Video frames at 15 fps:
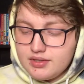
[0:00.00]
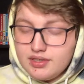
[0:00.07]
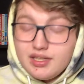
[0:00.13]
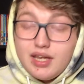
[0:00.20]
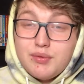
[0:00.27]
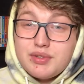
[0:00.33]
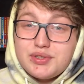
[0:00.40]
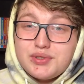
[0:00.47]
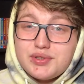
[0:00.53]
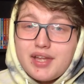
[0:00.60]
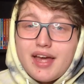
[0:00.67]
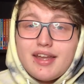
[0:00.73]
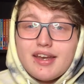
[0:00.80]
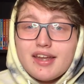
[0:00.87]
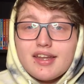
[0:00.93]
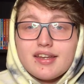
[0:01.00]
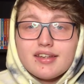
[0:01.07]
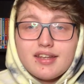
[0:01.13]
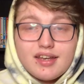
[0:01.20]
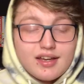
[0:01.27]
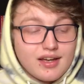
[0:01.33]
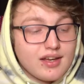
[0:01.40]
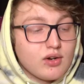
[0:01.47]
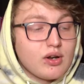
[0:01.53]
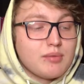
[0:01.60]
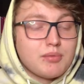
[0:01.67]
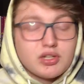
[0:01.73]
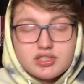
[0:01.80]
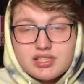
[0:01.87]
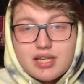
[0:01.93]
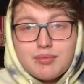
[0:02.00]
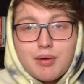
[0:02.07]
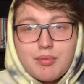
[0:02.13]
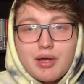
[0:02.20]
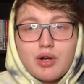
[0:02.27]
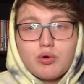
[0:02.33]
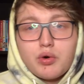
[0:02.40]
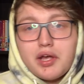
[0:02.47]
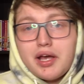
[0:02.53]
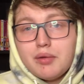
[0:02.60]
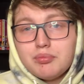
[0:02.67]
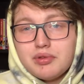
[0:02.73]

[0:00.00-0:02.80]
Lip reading: can't wait to do that. And yeah, I don't have much to say about Battle Royale.